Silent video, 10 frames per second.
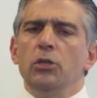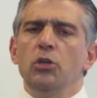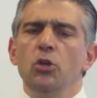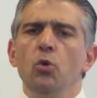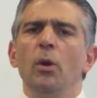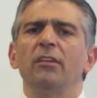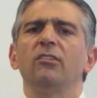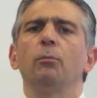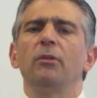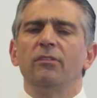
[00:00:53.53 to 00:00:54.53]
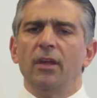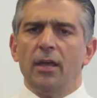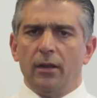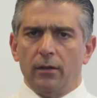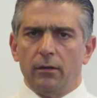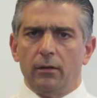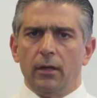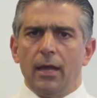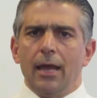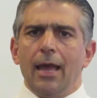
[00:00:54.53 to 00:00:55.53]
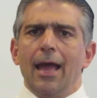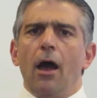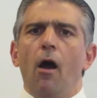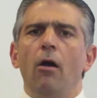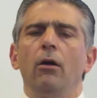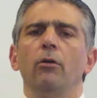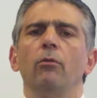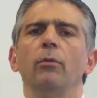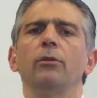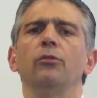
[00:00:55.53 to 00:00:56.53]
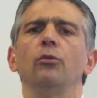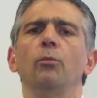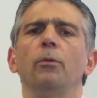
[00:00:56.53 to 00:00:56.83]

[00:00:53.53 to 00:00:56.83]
you as the presenter are going to